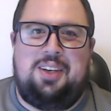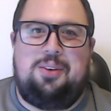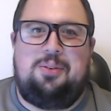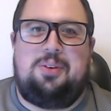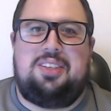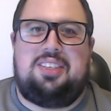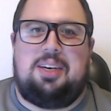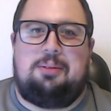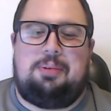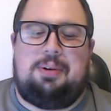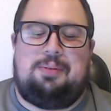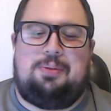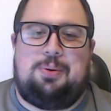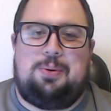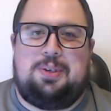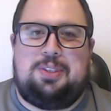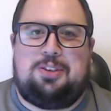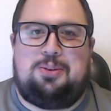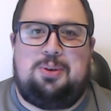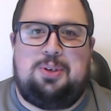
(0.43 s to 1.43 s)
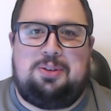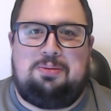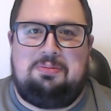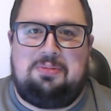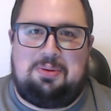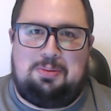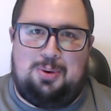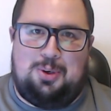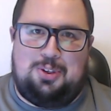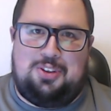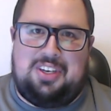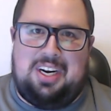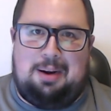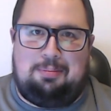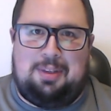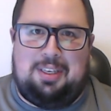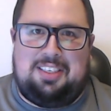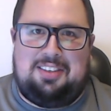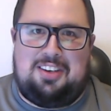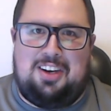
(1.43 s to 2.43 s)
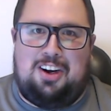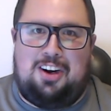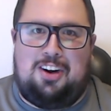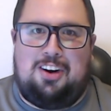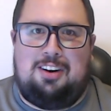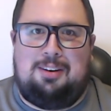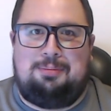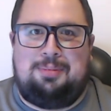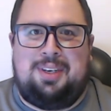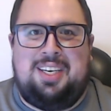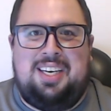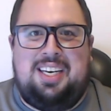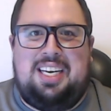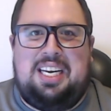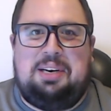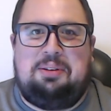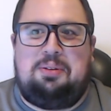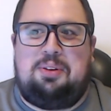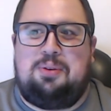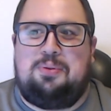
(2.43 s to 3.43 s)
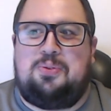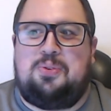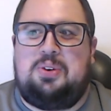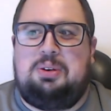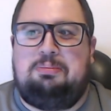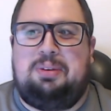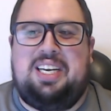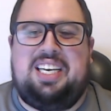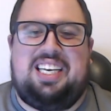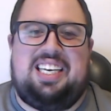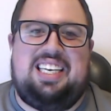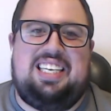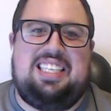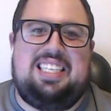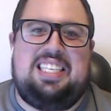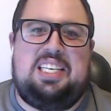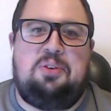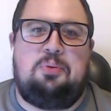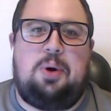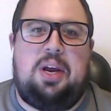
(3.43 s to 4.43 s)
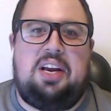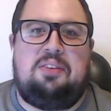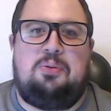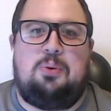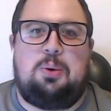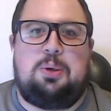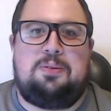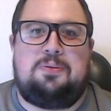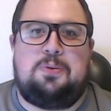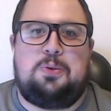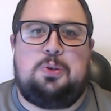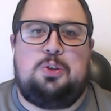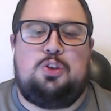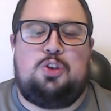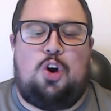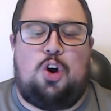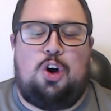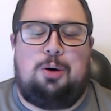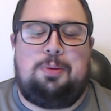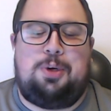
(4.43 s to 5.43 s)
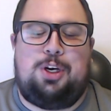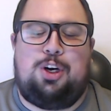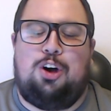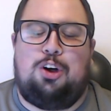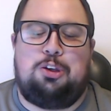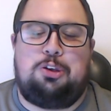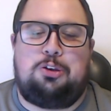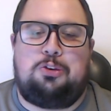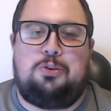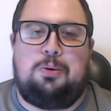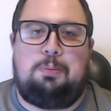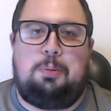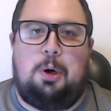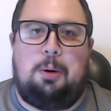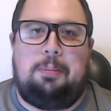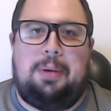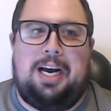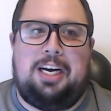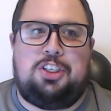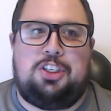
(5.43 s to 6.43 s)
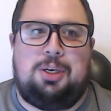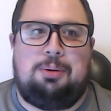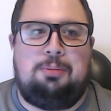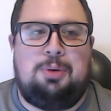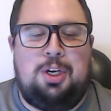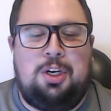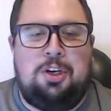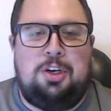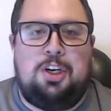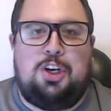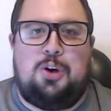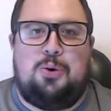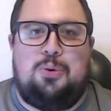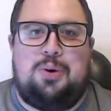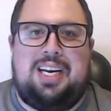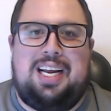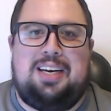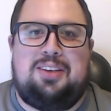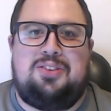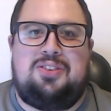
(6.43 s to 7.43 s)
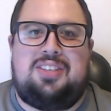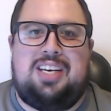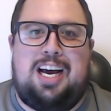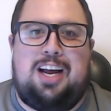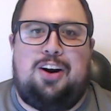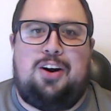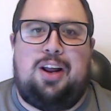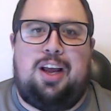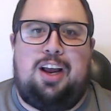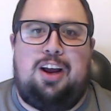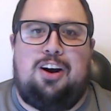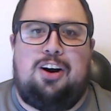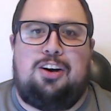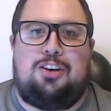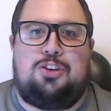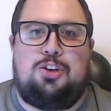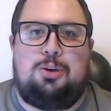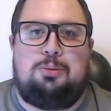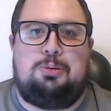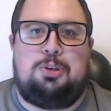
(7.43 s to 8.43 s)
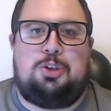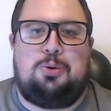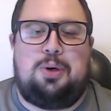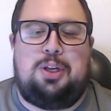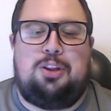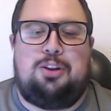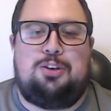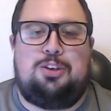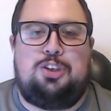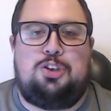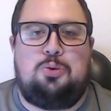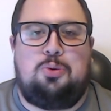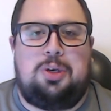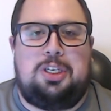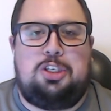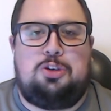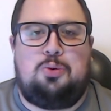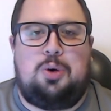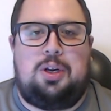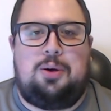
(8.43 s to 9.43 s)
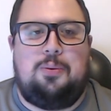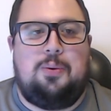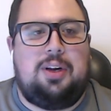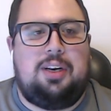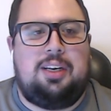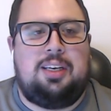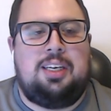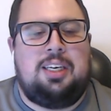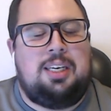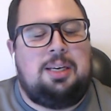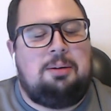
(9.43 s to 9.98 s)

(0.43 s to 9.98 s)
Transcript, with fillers: What's up, everyone? It's Chris from Sports Chat Place dot com here with your free pick in the Wake Forest versus Army college football matchup going down Saturday, October twenty-third, twenty twenty-one.